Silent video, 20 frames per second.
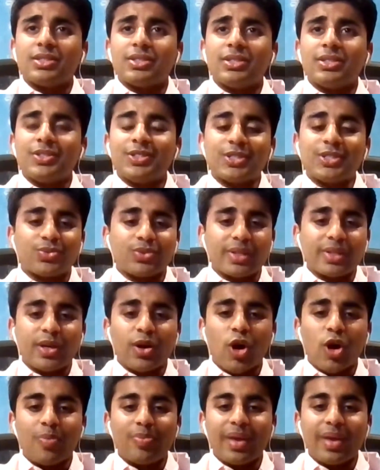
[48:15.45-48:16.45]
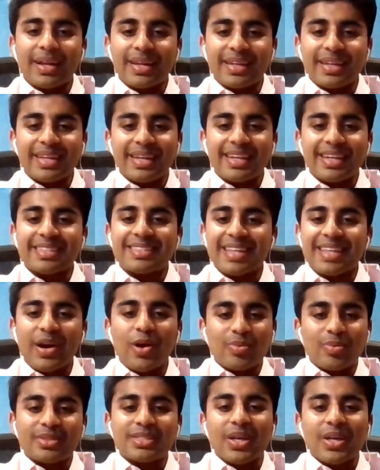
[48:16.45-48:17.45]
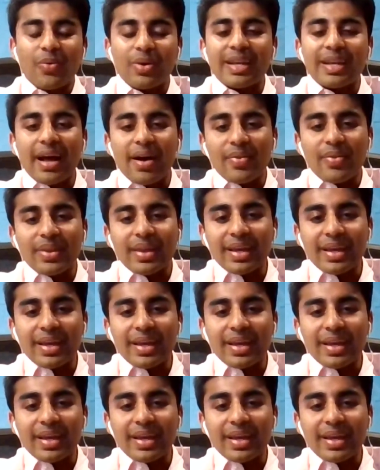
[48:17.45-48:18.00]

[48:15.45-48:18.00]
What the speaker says: you just really hope that it has helped someone out